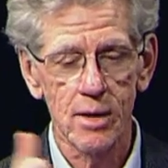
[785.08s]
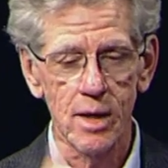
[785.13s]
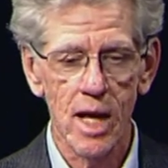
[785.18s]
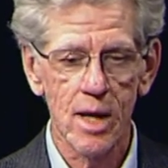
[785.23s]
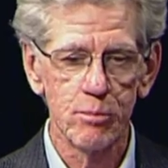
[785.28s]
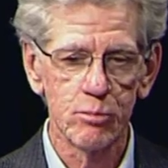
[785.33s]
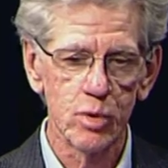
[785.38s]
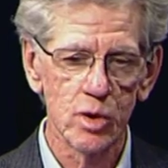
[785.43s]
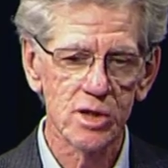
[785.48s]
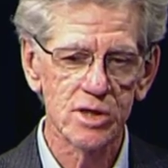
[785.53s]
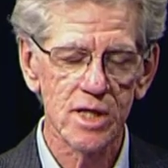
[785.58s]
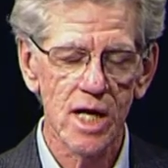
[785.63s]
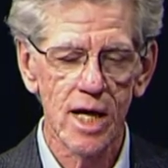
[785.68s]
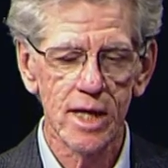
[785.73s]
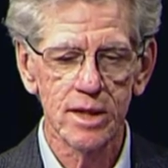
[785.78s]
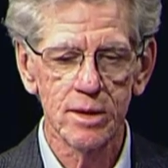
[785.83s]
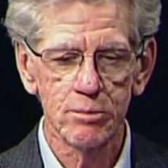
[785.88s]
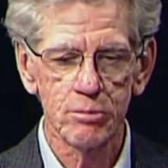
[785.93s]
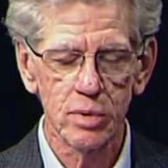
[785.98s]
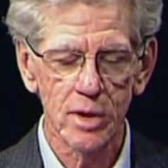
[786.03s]
Brookside
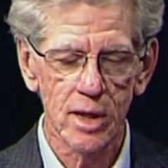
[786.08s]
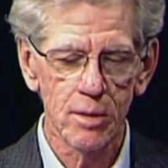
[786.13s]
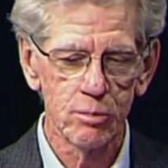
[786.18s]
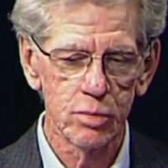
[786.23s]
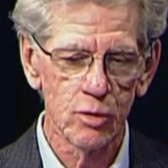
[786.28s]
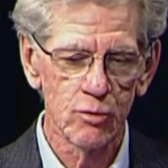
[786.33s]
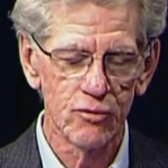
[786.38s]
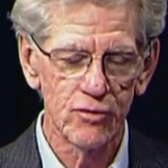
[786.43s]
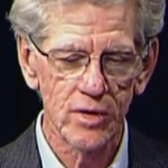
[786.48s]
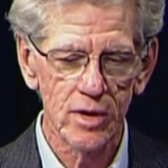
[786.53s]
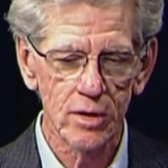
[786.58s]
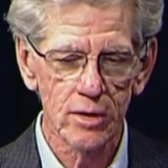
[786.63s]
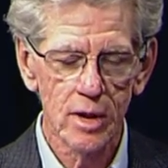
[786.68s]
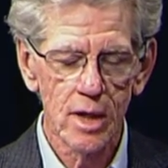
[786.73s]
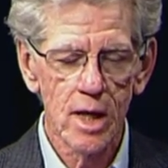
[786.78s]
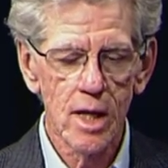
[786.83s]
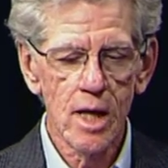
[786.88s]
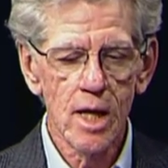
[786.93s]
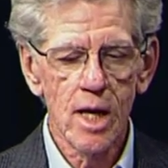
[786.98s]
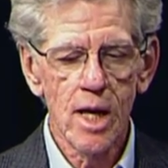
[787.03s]
and Bloomfield.
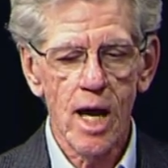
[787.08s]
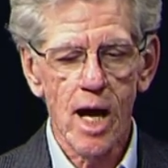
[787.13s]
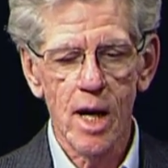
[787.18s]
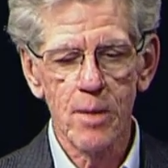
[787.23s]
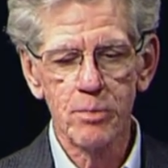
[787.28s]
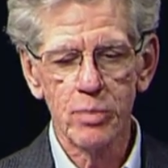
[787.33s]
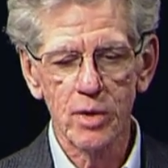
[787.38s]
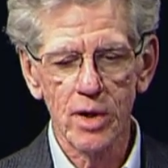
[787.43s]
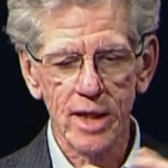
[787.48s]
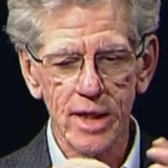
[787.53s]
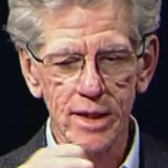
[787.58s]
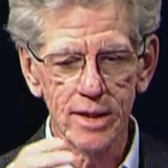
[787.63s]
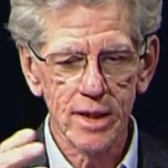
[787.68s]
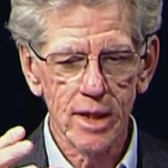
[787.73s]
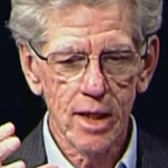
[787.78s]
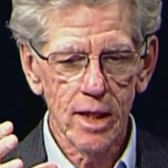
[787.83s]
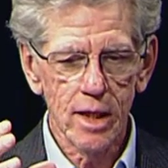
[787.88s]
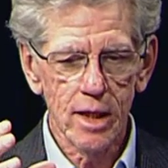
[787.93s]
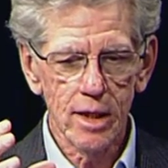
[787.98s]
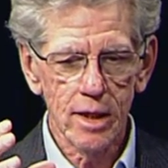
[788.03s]
I played
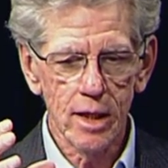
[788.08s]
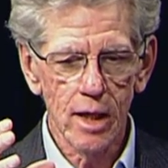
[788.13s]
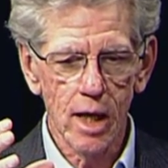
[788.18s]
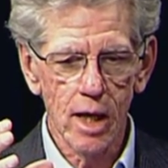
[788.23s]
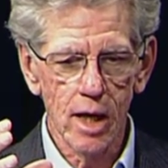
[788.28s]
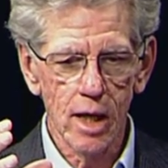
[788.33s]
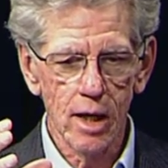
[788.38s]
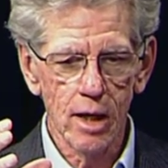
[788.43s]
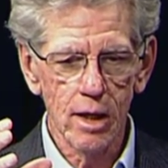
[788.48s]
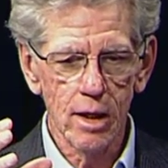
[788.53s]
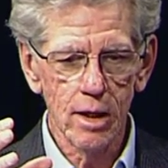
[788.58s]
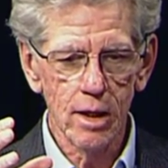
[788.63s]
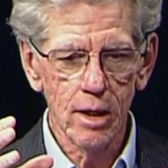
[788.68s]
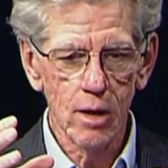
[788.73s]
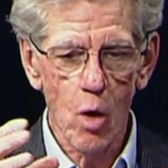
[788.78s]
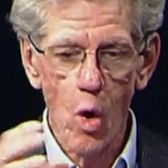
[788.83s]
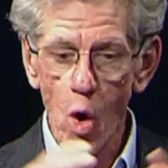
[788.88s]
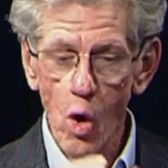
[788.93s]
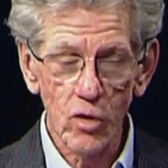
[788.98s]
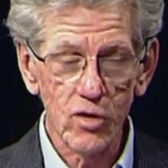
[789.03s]

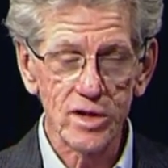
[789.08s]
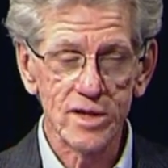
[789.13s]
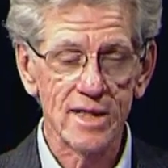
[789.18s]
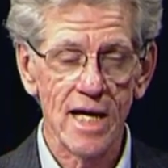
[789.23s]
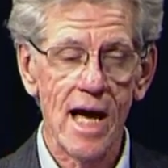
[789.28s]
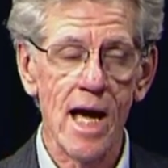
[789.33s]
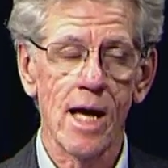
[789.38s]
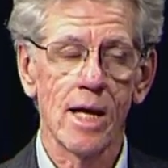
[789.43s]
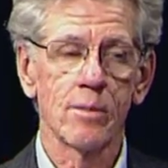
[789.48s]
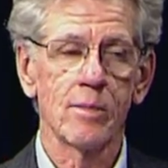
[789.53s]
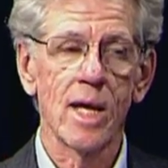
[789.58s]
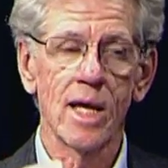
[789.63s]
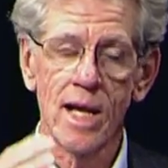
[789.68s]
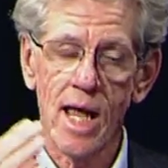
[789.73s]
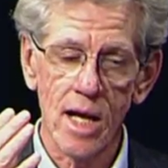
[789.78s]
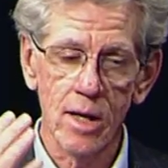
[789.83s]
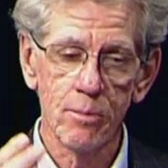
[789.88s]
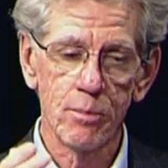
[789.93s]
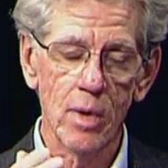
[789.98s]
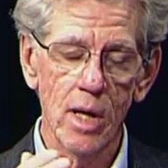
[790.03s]
all the time and
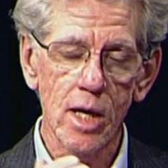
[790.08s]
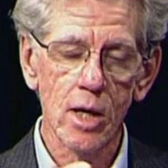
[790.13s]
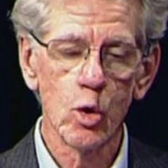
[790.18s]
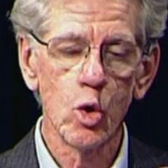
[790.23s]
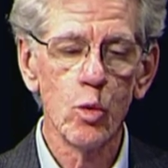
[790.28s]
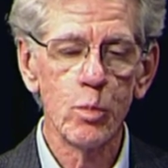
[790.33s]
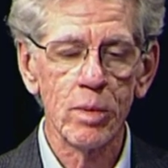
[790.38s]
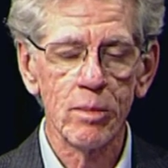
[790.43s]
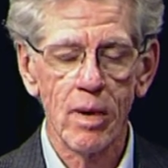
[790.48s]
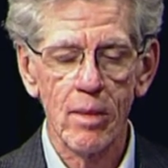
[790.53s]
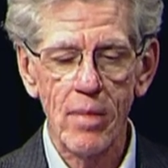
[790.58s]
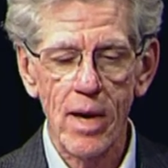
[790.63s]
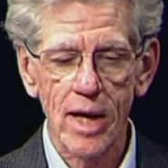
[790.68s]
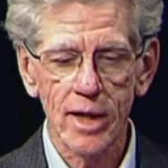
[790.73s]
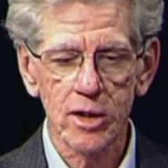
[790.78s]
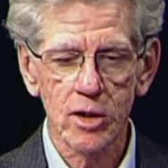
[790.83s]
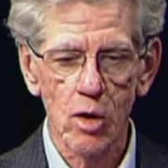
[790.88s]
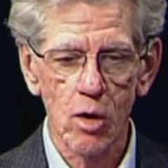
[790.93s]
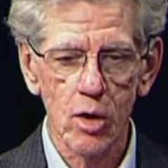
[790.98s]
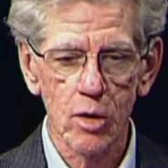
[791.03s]
had a hoop in my
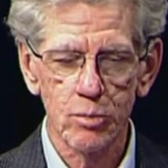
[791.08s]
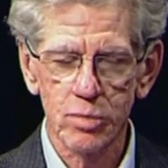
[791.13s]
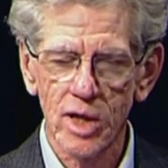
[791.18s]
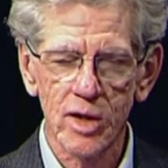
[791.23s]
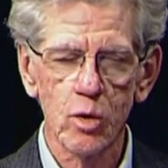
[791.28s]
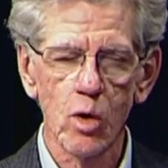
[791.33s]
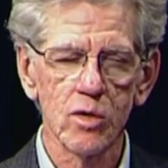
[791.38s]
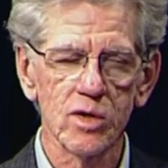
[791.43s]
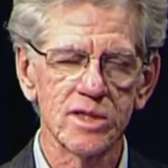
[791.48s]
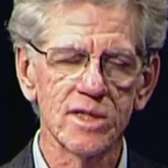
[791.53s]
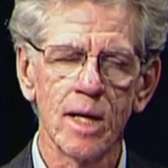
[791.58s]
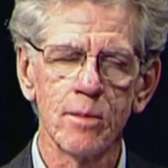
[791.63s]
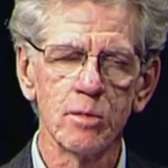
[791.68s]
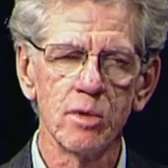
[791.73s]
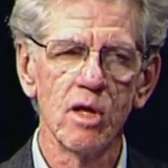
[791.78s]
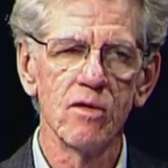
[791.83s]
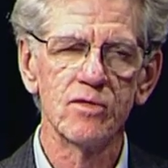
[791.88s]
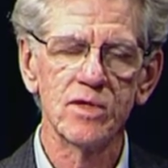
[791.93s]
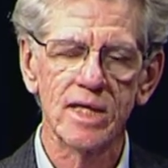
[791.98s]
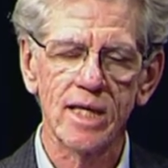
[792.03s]
backyard. Played all the time.
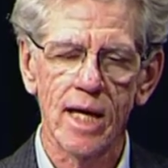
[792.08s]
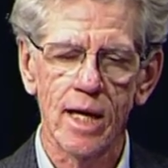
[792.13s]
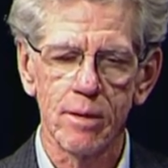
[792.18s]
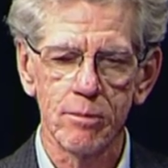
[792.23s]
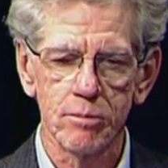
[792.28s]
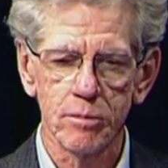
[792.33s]
Loved the game.